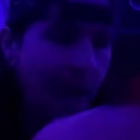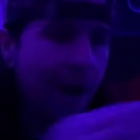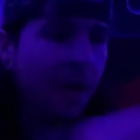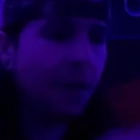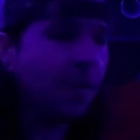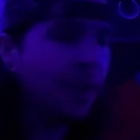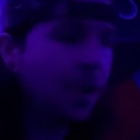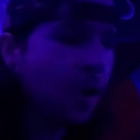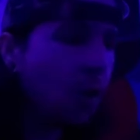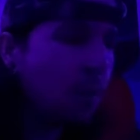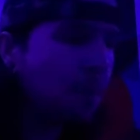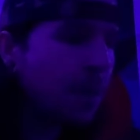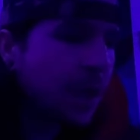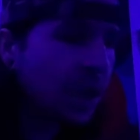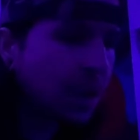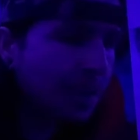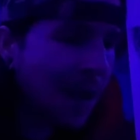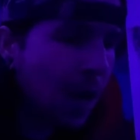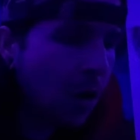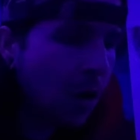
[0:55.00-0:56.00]
don't know
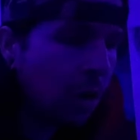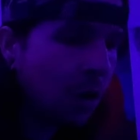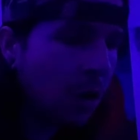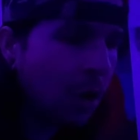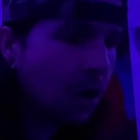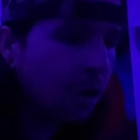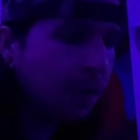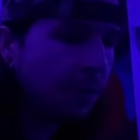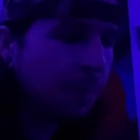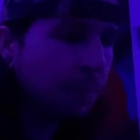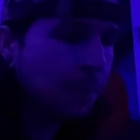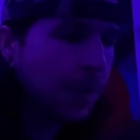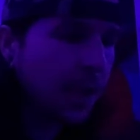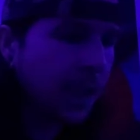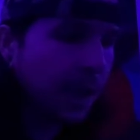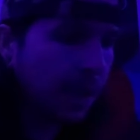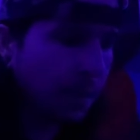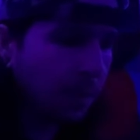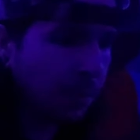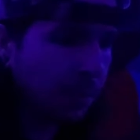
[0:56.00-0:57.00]
much about golf, but